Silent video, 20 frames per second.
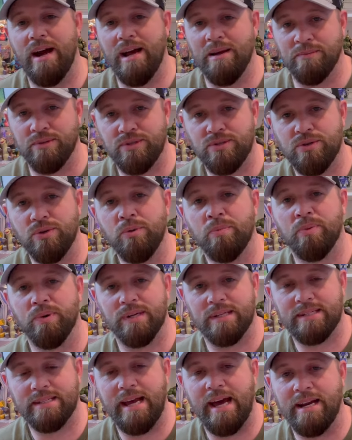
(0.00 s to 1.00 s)
I'm super
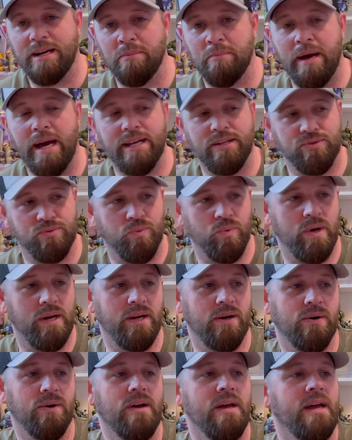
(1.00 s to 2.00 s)
excited about as
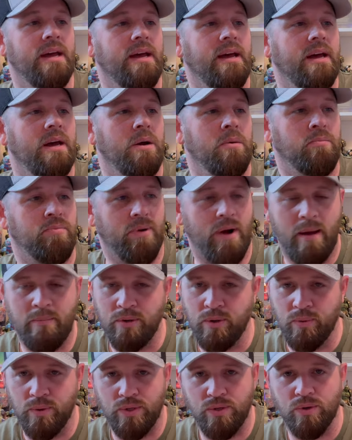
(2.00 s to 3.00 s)
well.
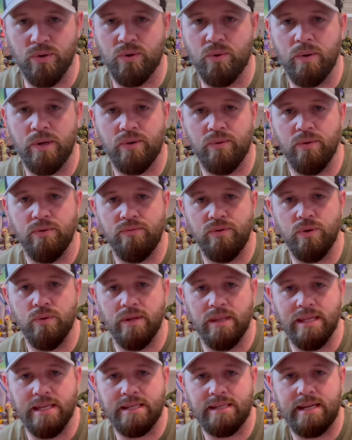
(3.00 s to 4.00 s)
Probably will do a quick review
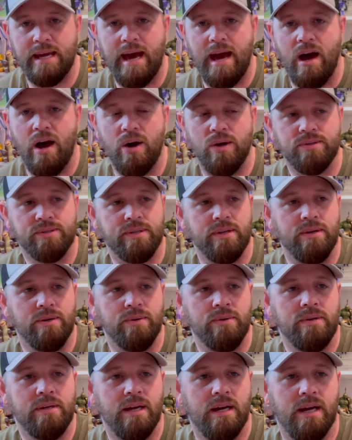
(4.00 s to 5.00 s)
of this guy
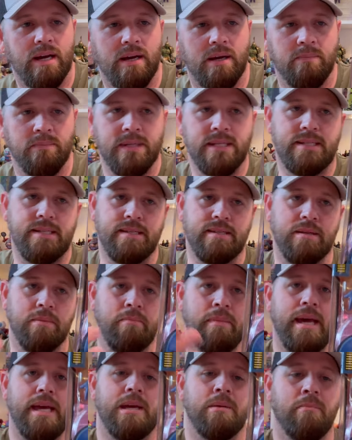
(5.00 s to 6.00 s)
also. Um, this is the
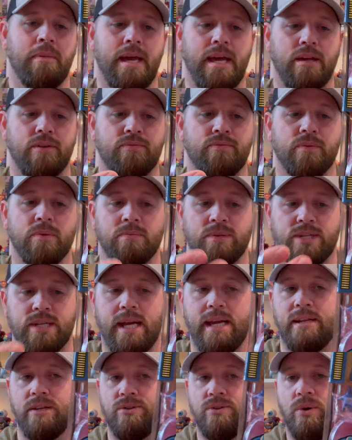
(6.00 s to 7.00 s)
Mega Man from
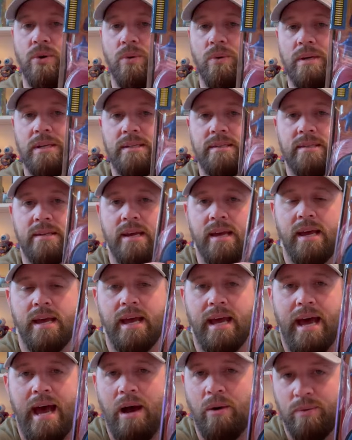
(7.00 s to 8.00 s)
Jada Toys.
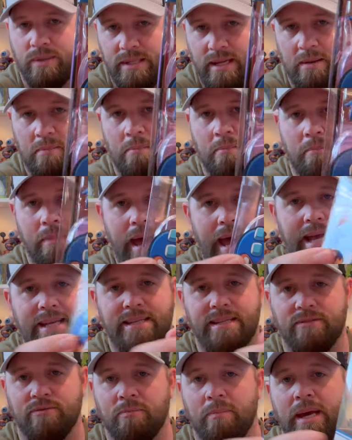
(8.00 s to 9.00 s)
I was a
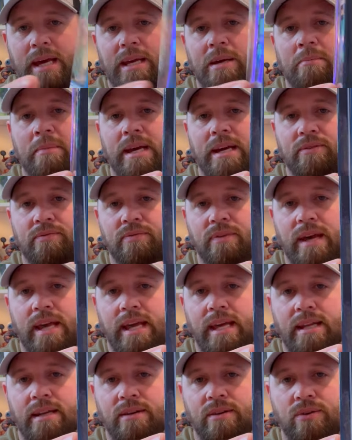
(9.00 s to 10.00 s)
massive Mega Man
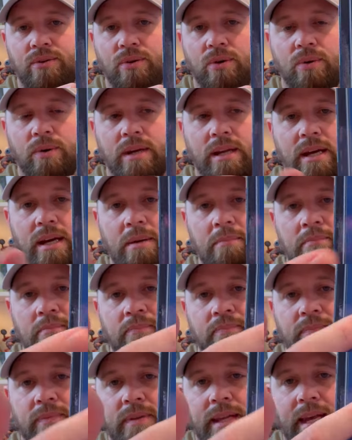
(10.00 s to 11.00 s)
fan growing
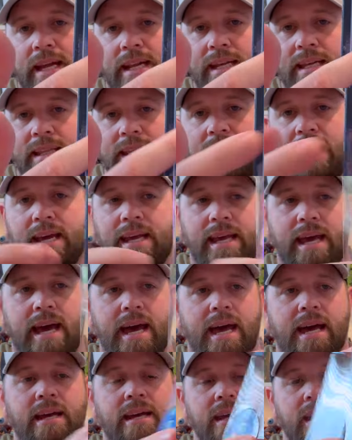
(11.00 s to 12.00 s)
up. Got to get that
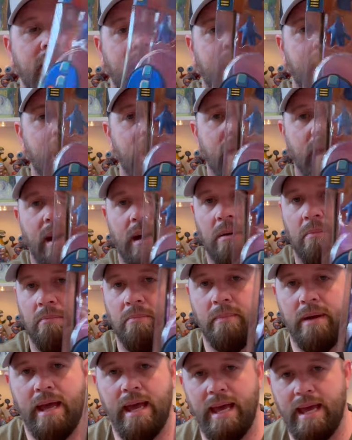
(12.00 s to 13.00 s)
guy.
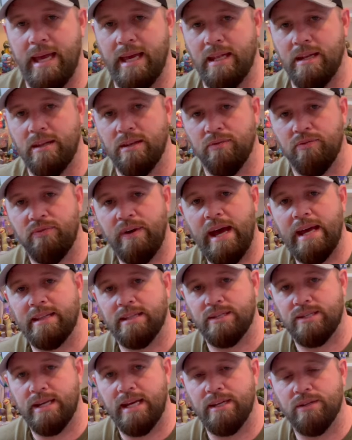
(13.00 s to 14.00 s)
Um, and the fact
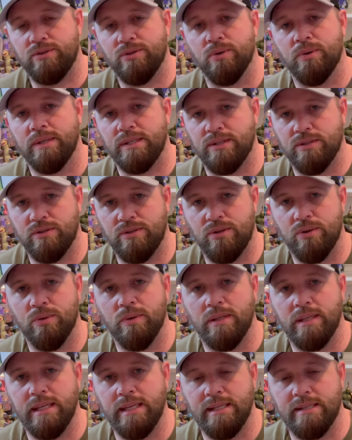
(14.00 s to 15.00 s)
that Jada Toys is
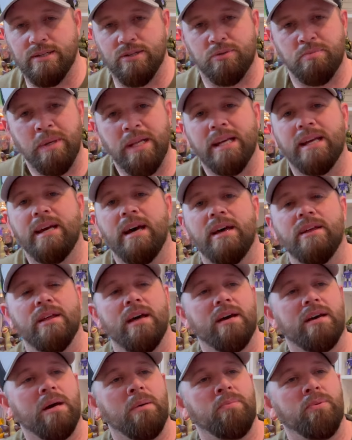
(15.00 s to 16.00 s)
doing these, there's been a, co-
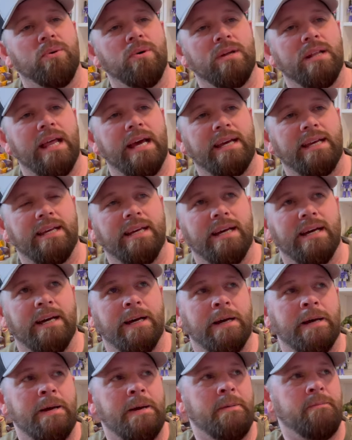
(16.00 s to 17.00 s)
a couple like
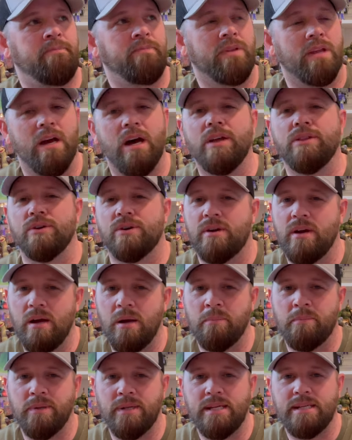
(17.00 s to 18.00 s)
uh, other
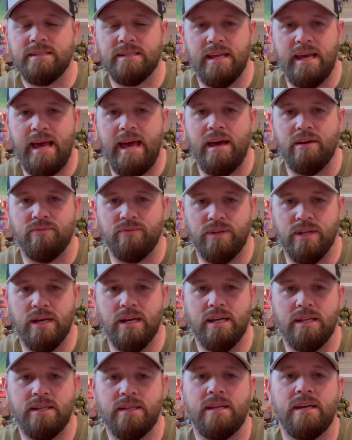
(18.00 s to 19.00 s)
companies that have
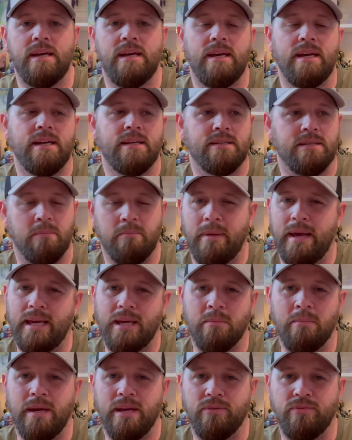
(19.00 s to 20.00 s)
done some
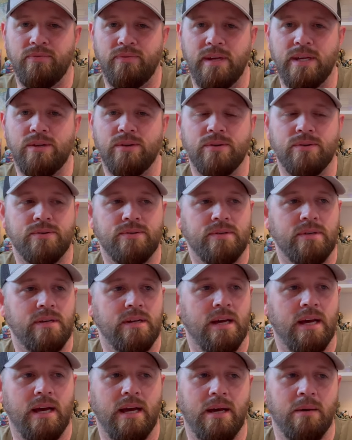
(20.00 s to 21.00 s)
Mega Man figures,
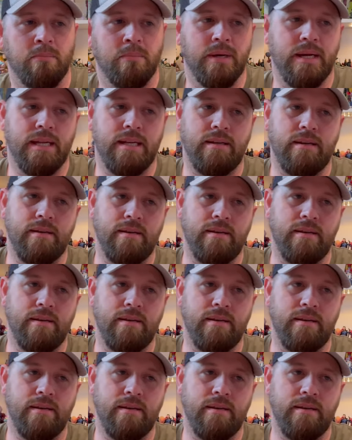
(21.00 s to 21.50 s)
uh, but